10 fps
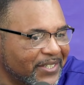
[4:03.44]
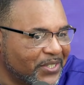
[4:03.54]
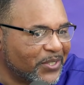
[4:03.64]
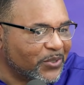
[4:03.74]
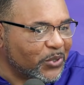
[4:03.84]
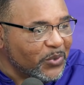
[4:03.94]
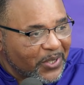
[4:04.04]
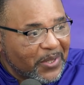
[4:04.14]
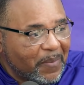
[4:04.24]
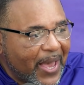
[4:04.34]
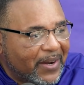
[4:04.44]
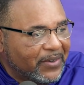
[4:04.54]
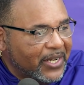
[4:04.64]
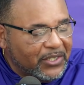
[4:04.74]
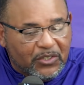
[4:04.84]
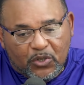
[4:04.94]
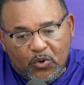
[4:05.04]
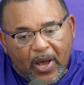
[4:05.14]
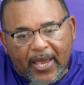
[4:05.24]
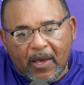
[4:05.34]
That's just the truth of the matter. That's just
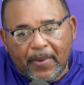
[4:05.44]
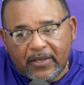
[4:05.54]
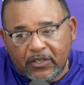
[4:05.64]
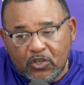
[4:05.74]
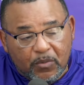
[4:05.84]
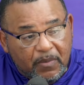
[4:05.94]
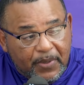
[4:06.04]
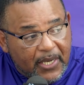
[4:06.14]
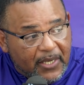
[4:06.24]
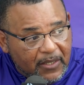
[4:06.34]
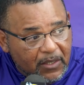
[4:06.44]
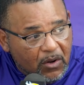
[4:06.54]
who I am as a human being.